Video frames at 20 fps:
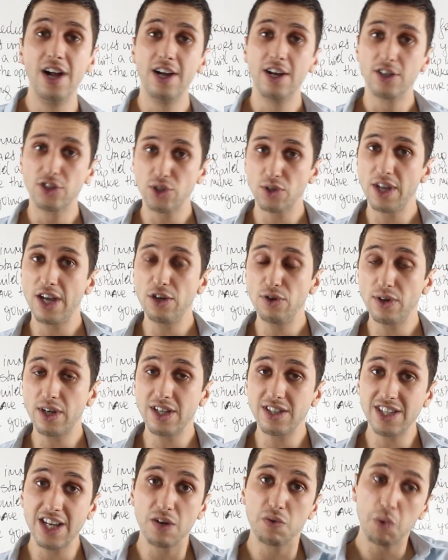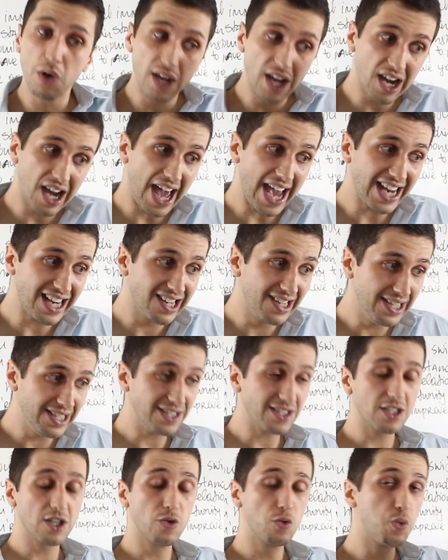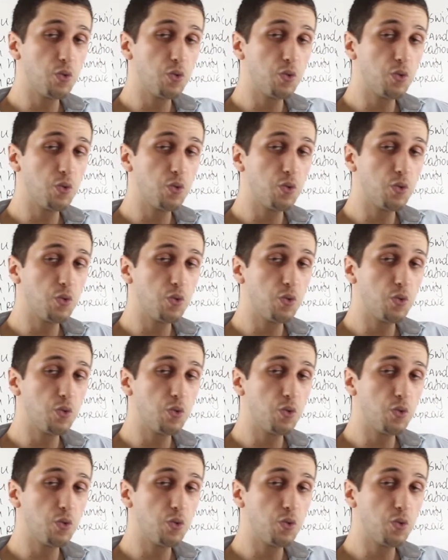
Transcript: So then you can say what I like least,